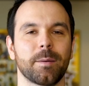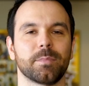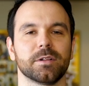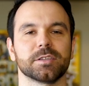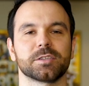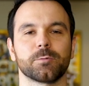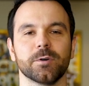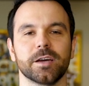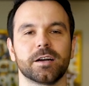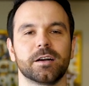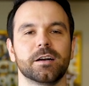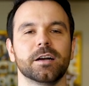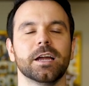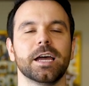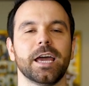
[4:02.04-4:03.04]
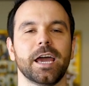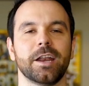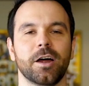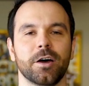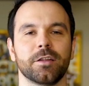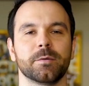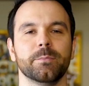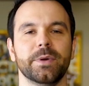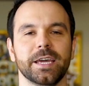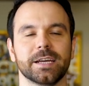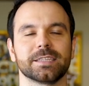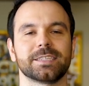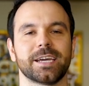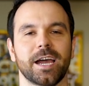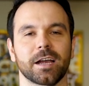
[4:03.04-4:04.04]
Apple, Twitter, and other
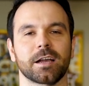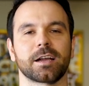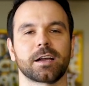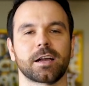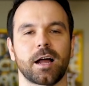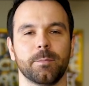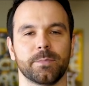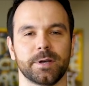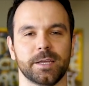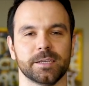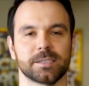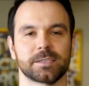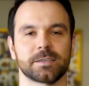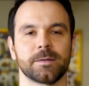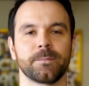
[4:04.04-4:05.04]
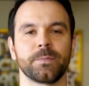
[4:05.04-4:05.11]
big tech companies.